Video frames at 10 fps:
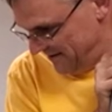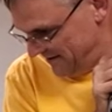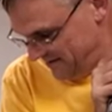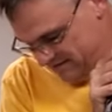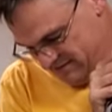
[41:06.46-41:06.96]

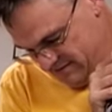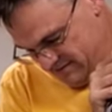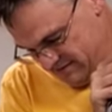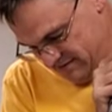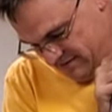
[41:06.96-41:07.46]

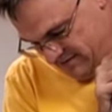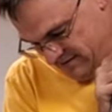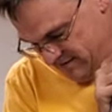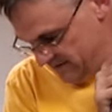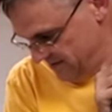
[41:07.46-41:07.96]

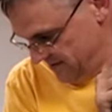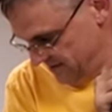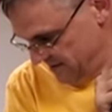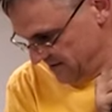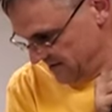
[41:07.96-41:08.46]

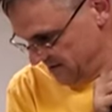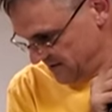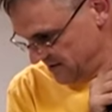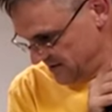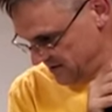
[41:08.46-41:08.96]

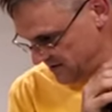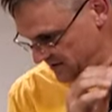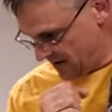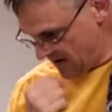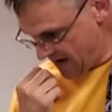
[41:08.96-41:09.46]

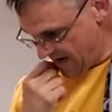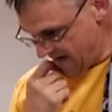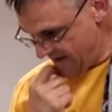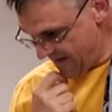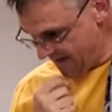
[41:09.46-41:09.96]

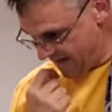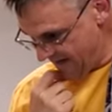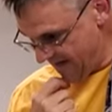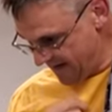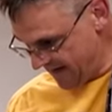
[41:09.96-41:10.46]

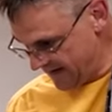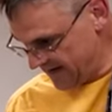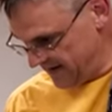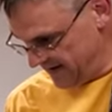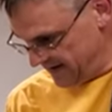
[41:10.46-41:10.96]

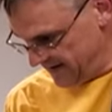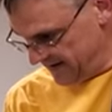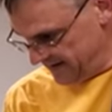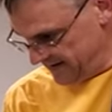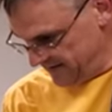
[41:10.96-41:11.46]

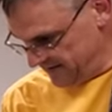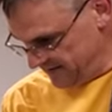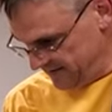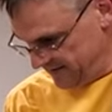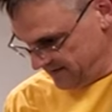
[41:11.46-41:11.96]

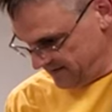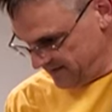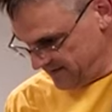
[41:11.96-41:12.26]
(no one is talking)